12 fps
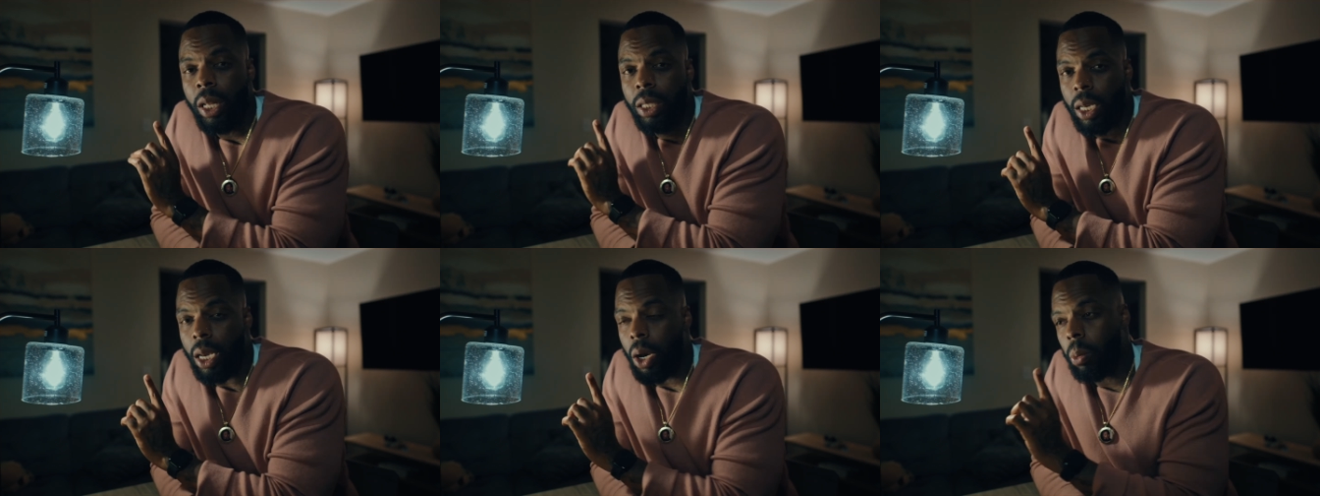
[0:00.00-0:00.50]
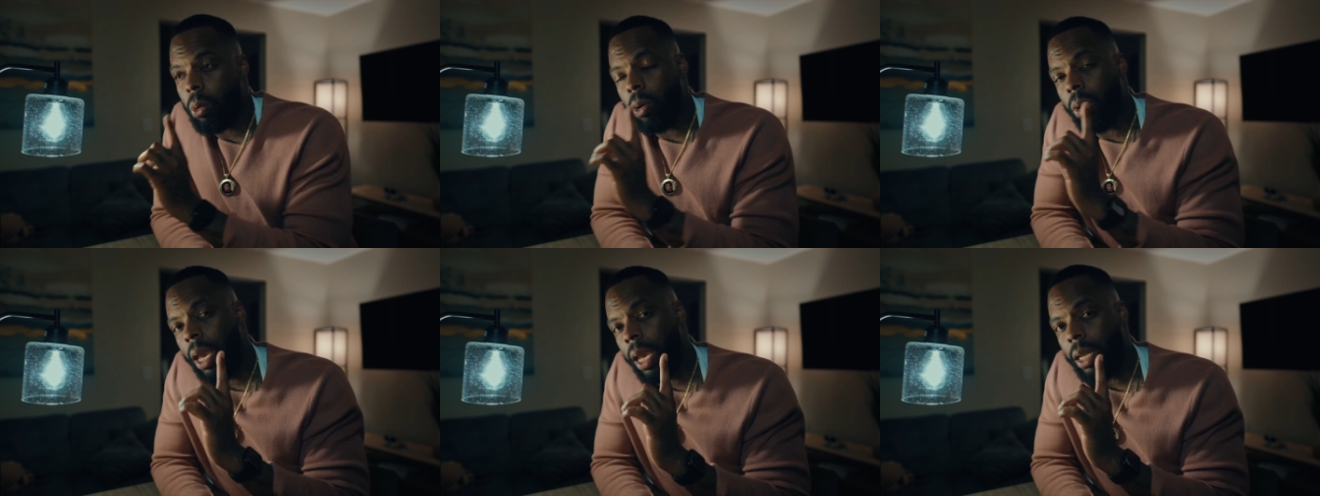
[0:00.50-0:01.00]
to help
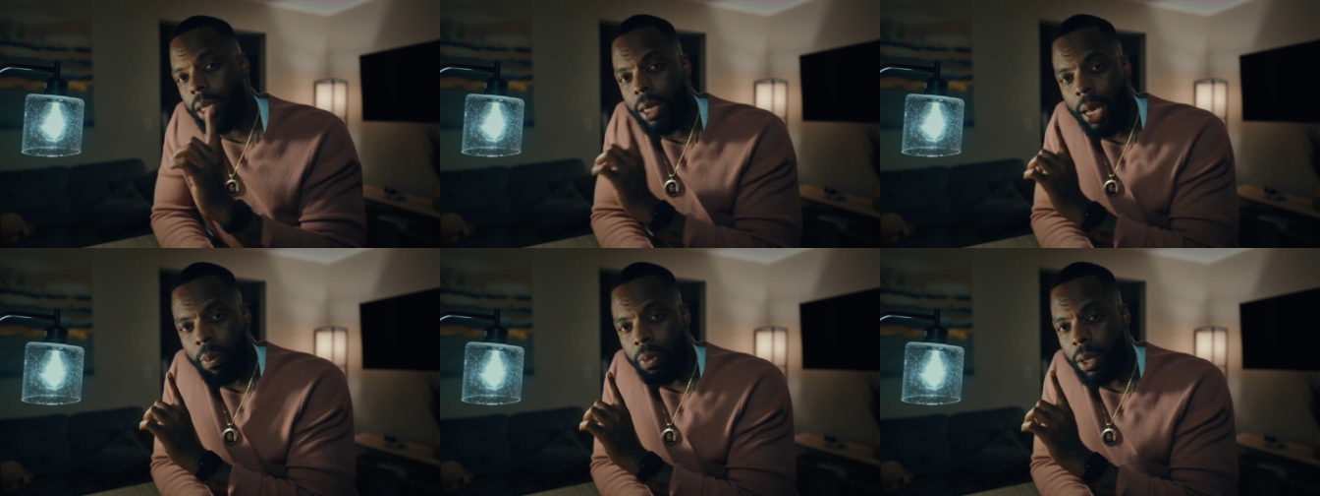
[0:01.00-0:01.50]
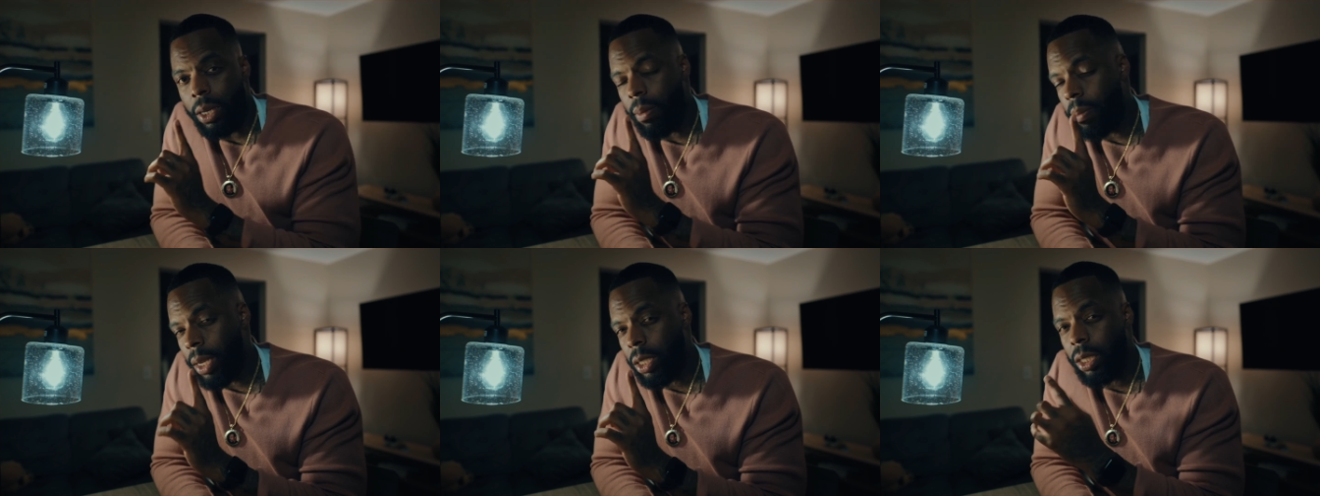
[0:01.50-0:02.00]
create depth and
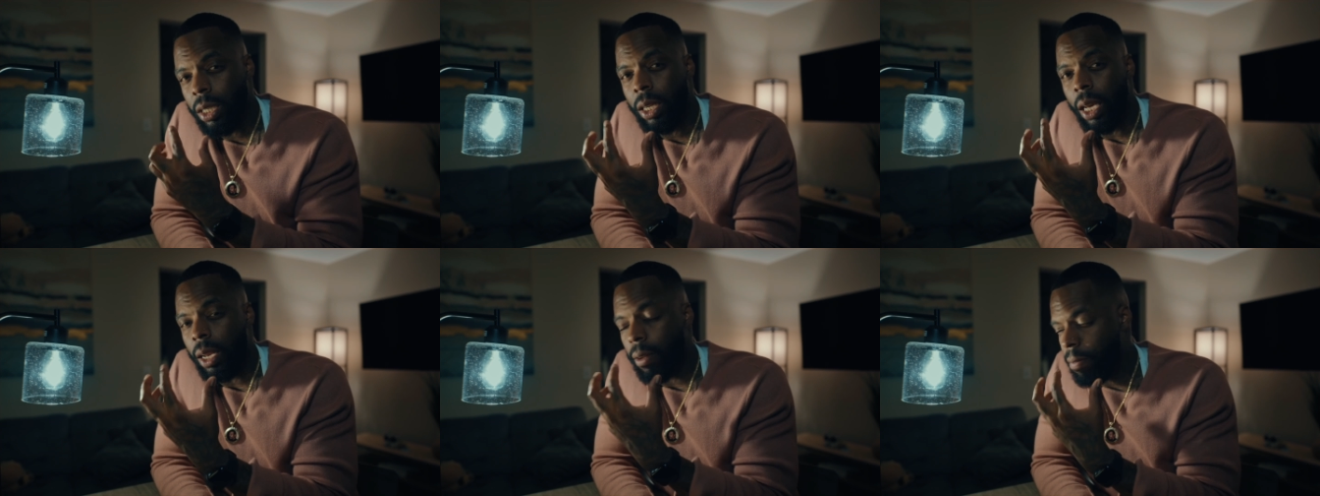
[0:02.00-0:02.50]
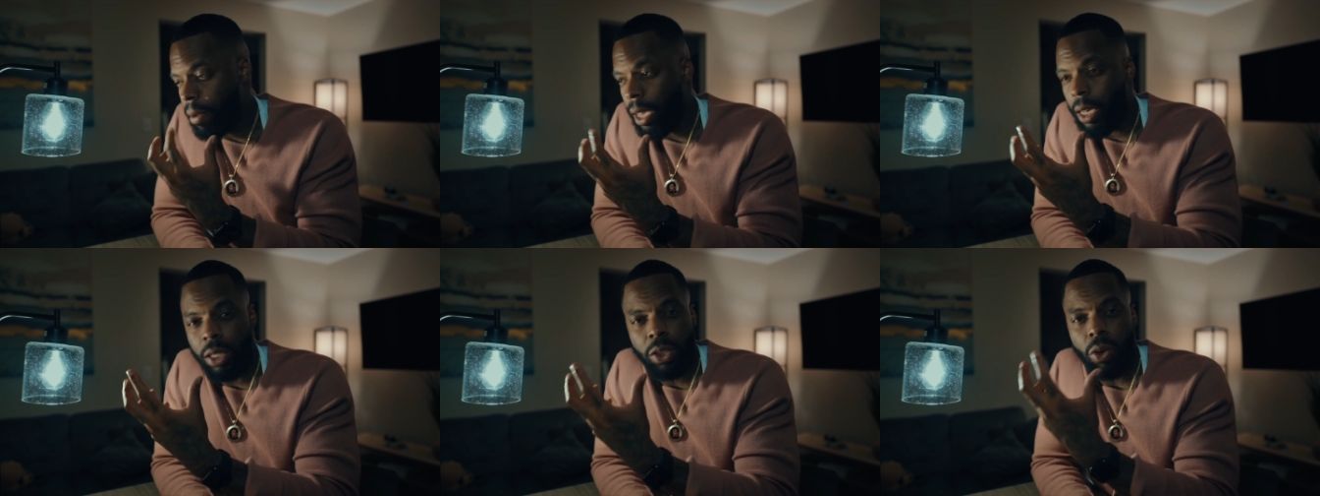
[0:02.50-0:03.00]
dimension in the
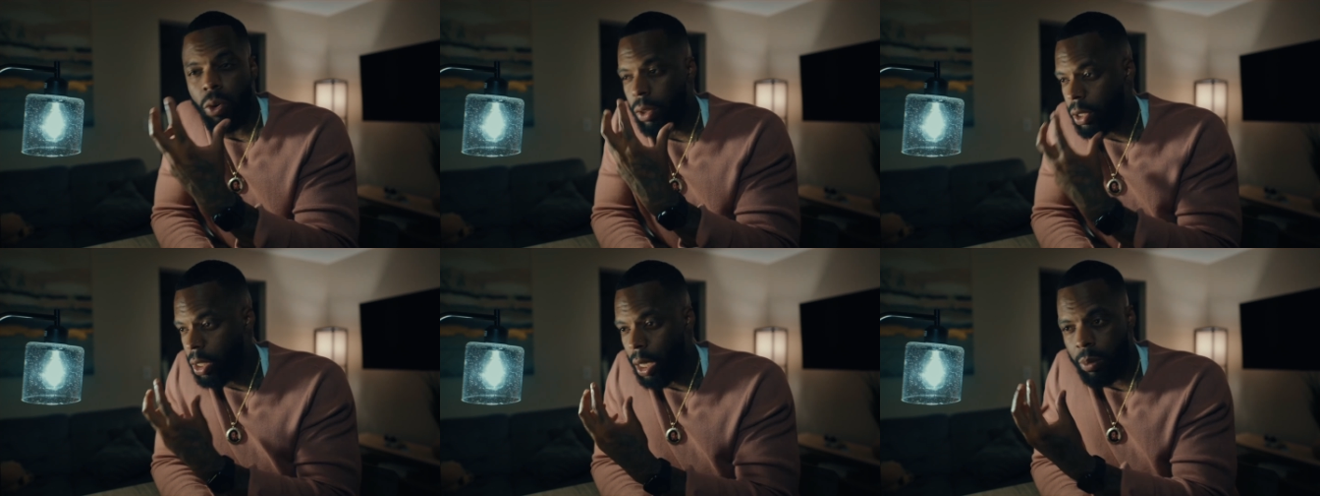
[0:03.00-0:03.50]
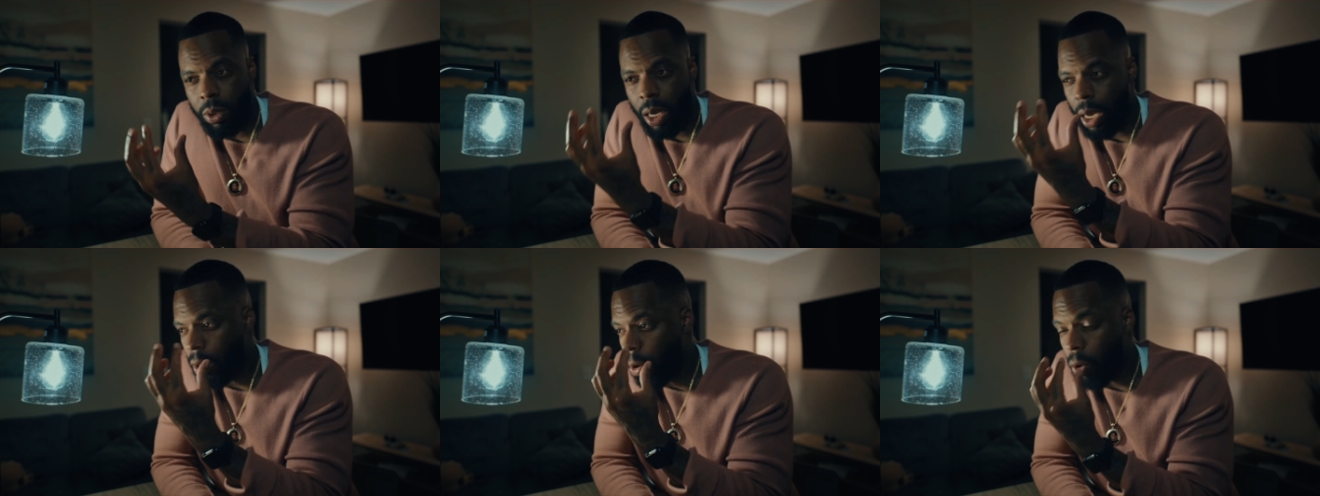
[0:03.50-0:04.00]
face or the
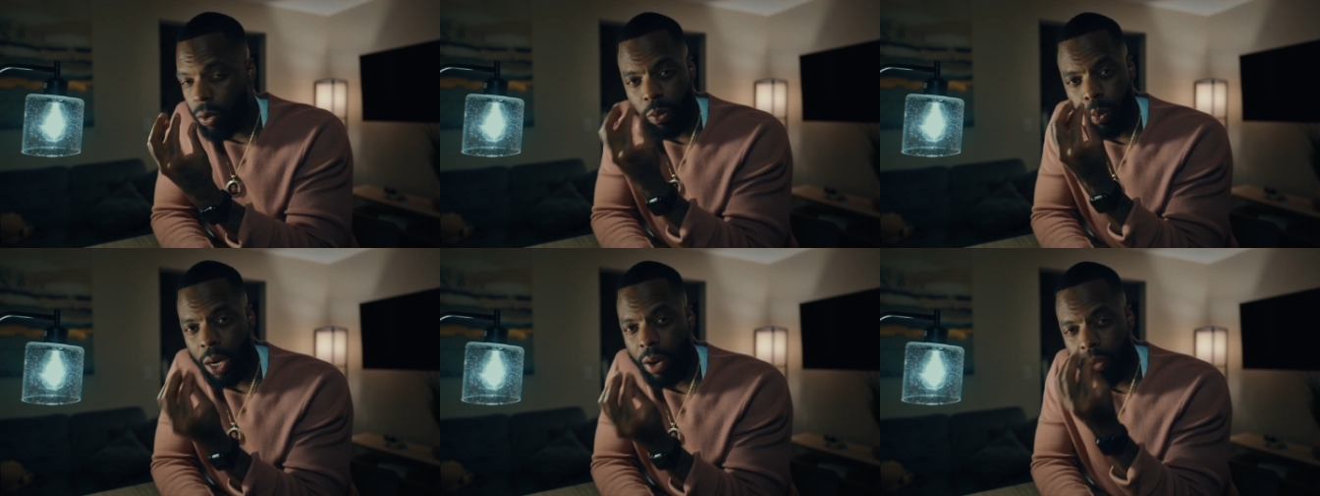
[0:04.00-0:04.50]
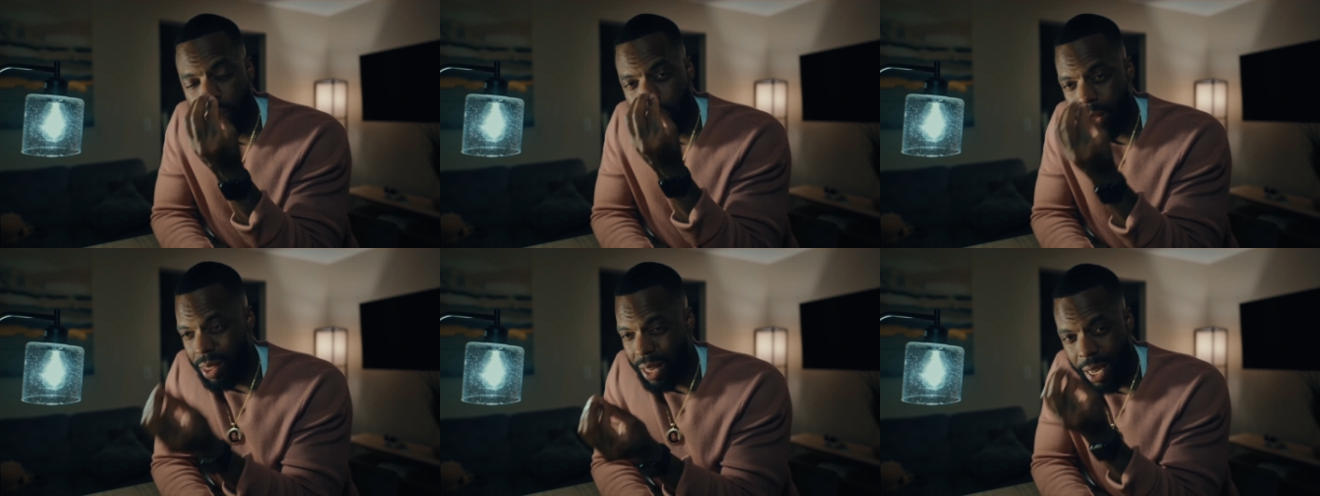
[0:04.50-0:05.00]
subject or the whatever the
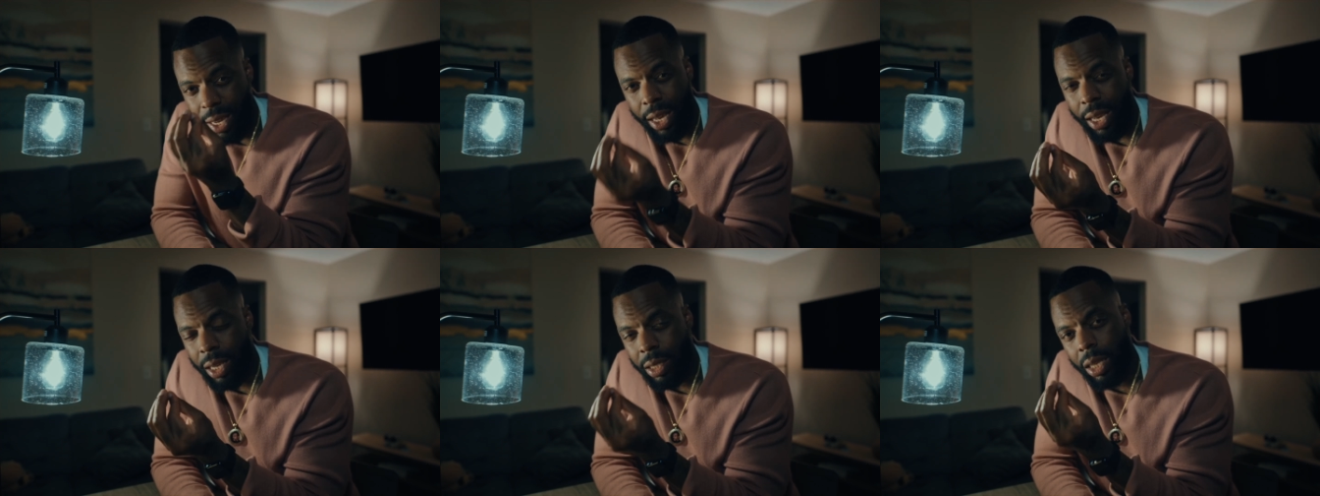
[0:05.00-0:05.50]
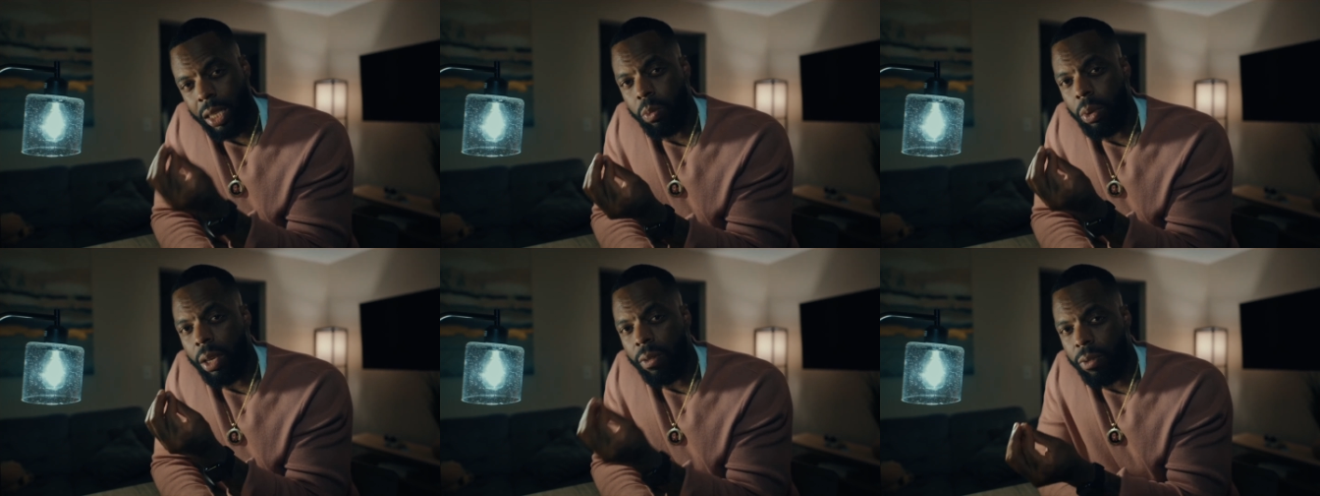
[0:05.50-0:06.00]
thing is that's
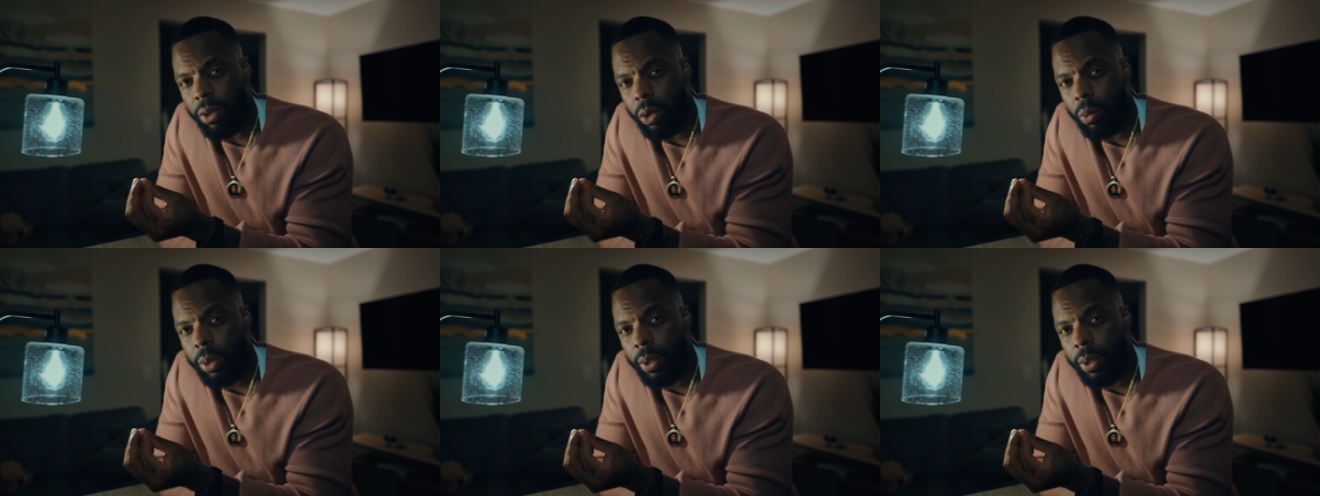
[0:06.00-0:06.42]
being filmed.